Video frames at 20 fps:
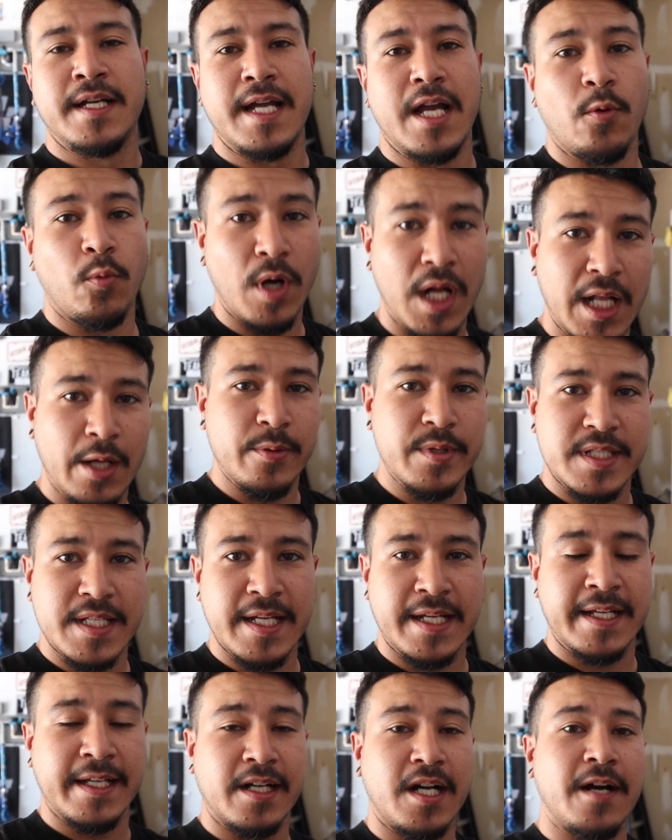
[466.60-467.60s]
And while I was
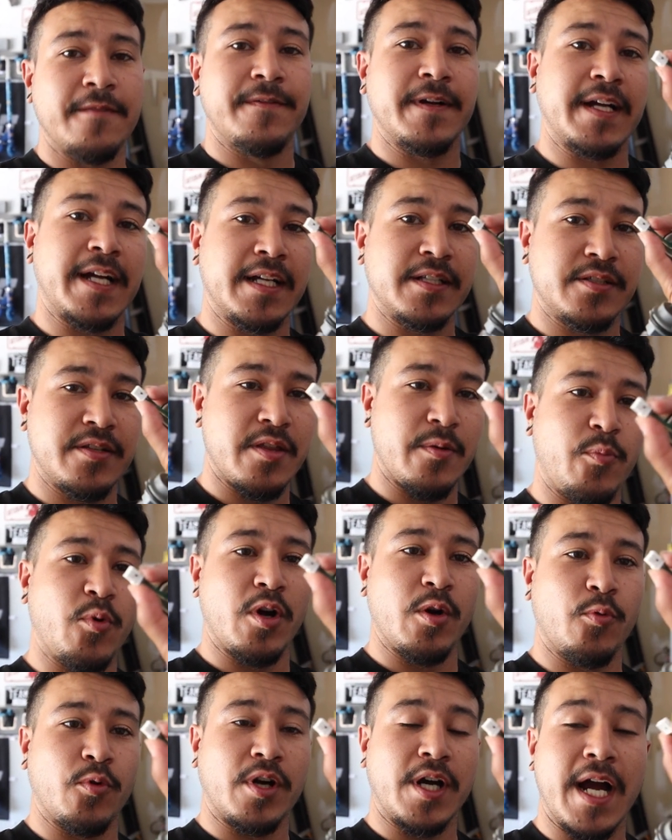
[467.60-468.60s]
taking it off, I got to the
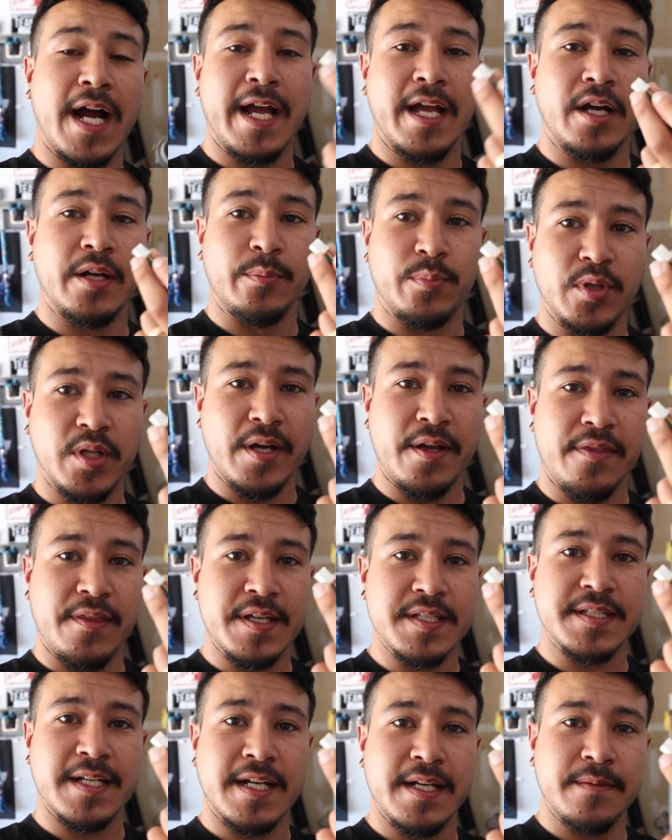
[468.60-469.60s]
point where I unplugged
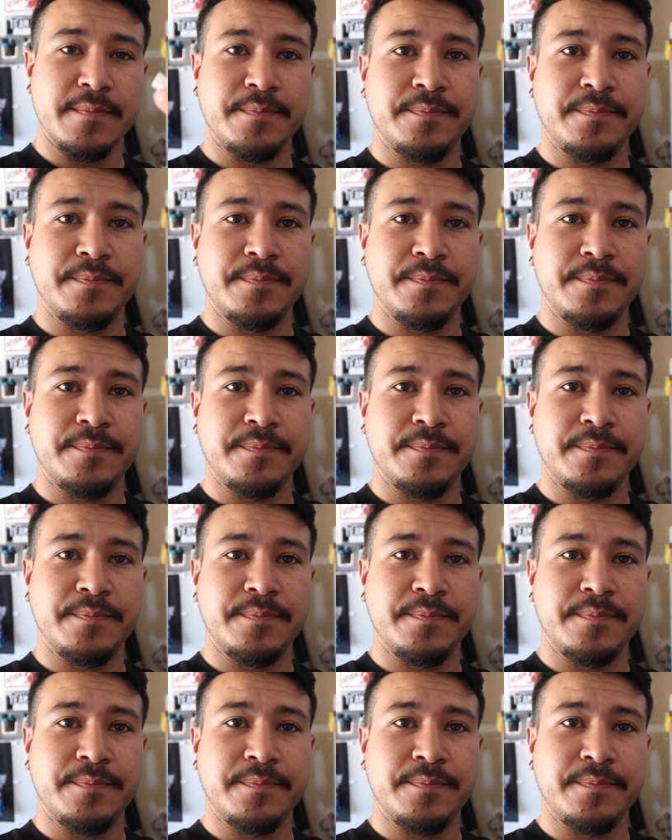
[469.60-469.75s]
this guy,